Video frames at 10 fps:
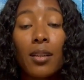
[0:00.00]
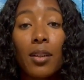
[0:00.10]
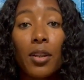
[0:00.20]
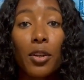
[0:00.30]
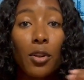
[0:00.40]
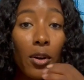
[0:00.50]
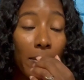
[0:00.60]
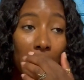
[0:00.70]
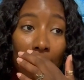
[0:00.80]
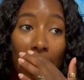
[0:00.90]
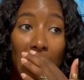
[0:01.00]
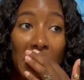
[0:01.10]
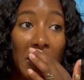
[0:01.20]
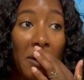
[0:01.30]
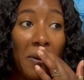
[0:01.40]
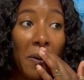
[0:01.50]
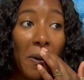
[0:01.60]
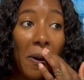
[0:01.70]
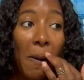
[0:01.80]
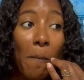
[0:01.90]
You know what I'm saying? So,
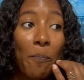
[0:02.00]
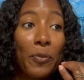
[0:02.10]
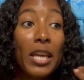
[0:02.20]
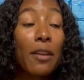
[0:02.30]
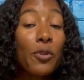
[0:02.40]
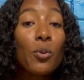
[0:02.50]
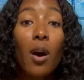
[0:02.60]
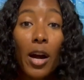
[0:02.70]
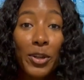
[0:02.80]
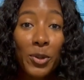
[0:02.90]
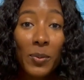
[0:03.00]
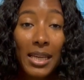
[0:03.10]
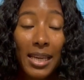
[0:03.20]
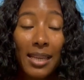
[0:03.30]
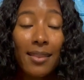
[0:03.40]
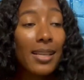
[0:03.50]
and if you are doing it,